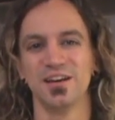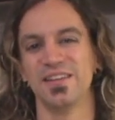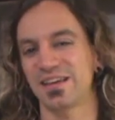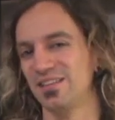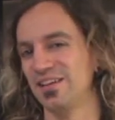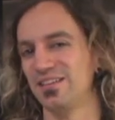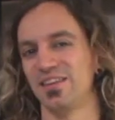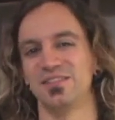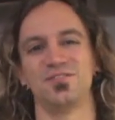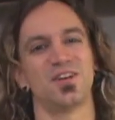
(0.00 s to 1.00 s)
And that can lead
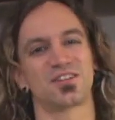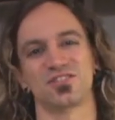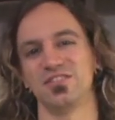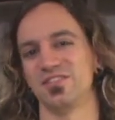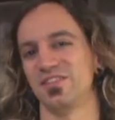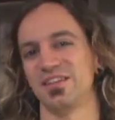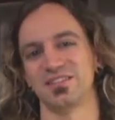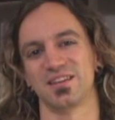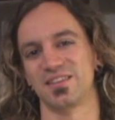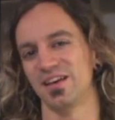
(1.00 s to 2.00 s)
to infections and
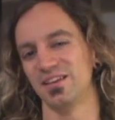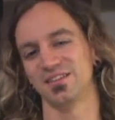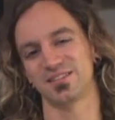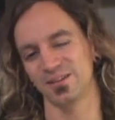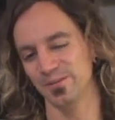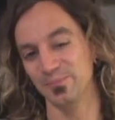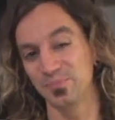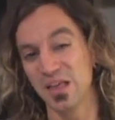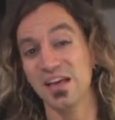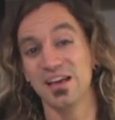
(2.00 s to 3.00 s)
things like that. So
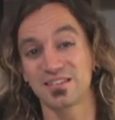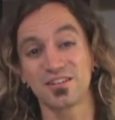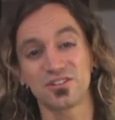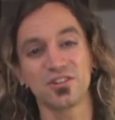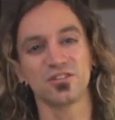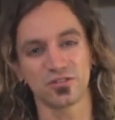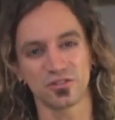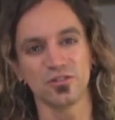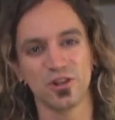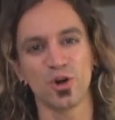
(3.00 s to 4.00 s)
it's good to
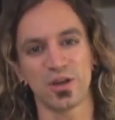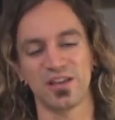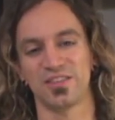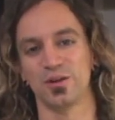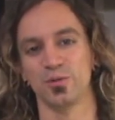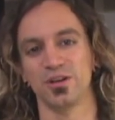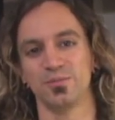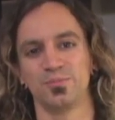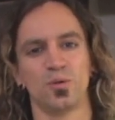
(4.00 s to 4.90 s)
locate that way.